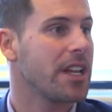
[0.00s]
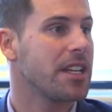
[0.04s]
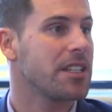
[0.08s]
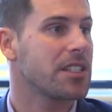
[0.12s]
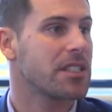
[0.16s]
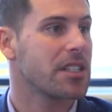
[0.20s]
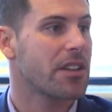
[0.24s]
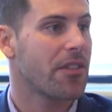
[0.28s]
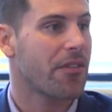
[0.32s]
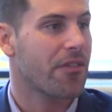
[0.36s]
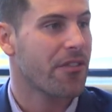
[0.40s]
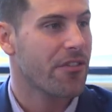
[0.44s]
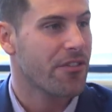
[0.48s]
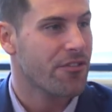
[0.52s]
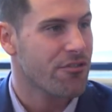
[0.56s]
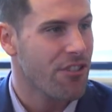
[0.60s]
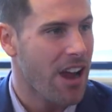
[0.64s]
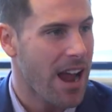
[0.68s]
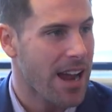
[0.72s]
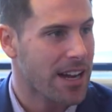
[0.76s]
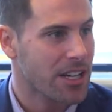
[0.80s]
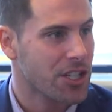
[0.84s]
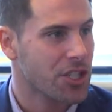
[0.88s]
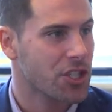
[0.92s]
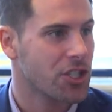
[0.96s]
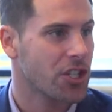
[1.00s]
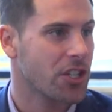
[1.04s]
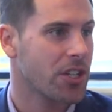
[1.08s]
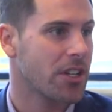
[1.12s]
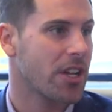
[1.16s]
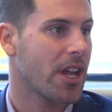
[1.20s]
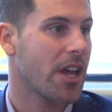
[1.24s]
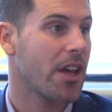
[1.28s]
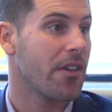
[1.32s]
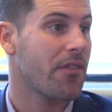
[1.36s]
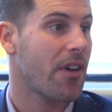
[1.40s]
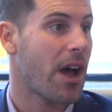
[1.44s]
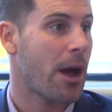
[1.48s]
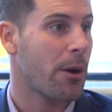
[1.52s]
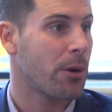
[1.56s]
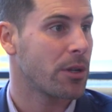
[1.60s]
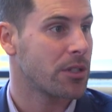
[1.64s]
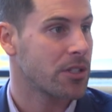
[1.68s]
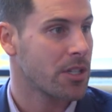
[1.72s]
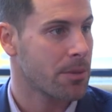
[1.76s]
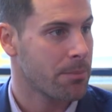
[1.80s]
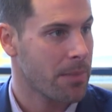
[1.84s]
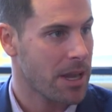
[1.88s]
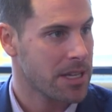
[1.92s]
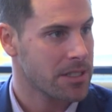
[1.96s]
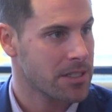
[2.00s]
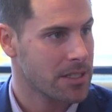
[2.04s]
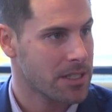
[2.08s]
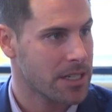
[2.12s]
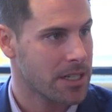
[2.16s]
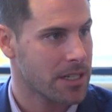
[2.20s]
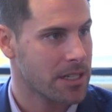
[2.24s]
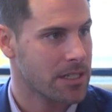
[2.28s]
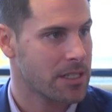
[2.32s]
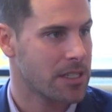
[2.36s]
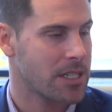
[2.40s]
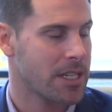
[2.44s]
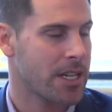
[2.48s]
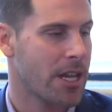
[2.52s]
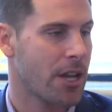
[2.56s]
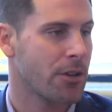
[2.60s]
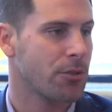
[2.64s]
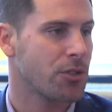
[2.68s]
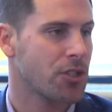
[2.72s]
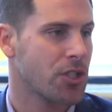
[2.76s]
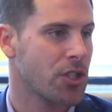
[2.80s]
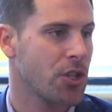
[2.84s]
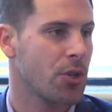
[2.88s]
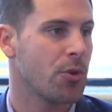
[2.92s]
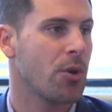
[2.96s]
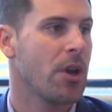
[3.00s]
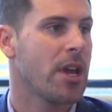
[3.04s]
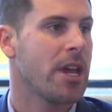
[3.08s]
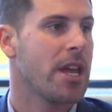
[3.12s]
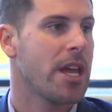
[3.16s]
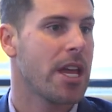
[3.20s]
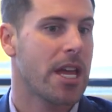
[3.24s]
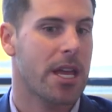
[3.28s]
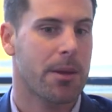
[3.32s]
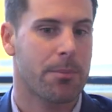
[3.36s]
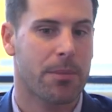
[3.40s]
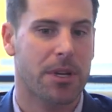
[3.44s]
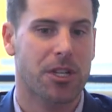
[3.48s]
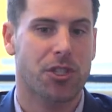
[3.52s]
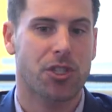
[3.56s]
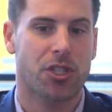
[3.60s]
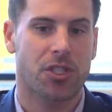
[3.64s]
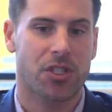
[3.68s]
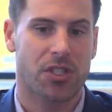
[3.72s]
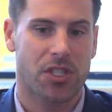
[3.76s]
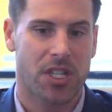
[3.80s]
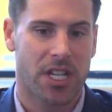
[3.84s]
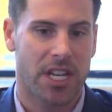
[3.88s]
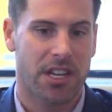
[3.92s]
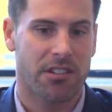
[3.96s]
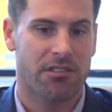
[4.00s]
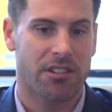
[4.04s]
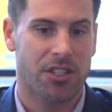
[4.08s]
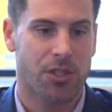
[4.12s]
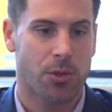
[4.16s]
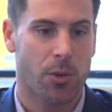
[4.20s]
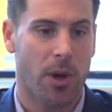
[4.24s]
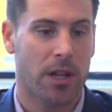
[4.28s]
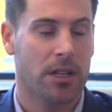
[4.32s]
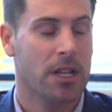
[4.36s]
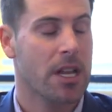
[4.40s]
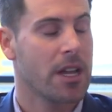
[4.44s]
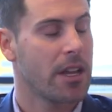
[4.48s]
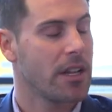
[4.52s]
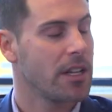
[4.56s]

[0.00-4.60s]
It's a fraction of our domestic CO2 emissions here as well.